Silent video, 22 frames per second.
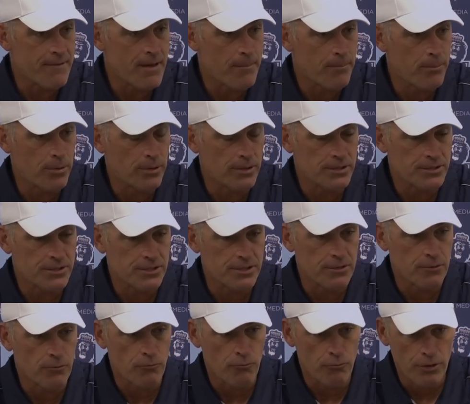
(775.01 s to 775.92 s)
That put us
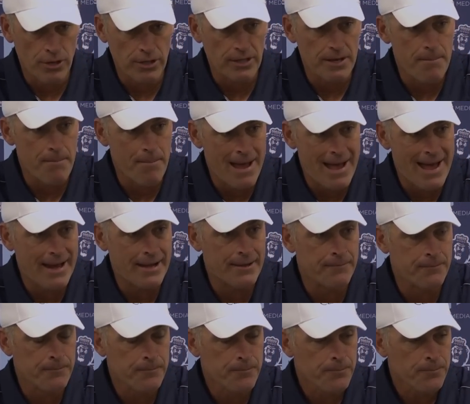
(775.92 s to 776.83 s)
in a really bad